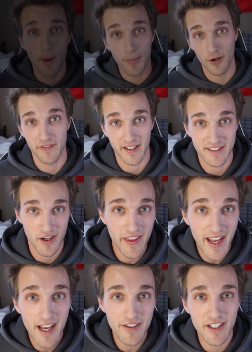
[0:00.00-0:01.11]
Perfect, so now that
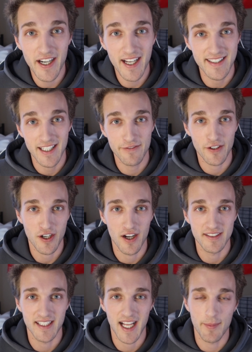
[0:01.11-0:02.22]
I have a good idea for
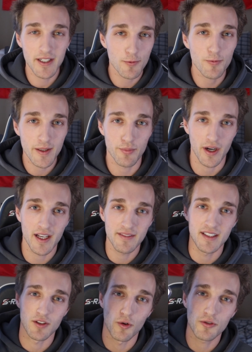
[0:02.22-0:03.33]
content, I'm gonna rebrand
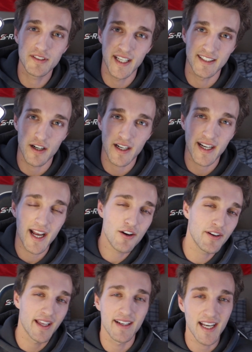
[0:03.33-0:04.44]
this old TikTok
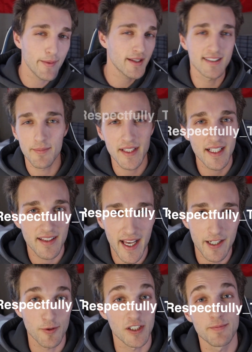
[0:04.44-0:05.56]
account and name it something
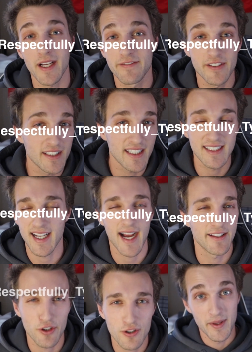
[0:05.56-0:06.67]
like Respectfully
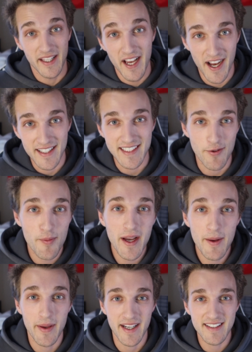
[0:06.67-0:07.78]
Tyler, because I want my
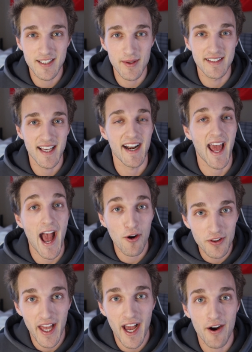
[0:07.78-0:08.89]
opinions to be said out
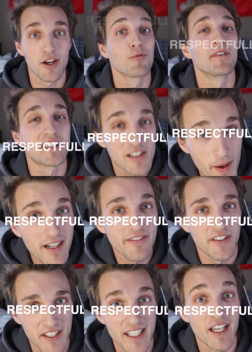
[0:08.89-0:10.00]
loud,
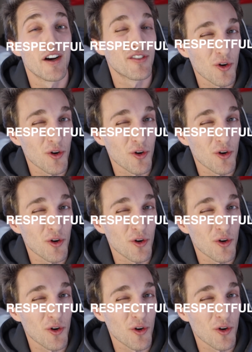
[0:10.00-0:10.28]
respectfully, of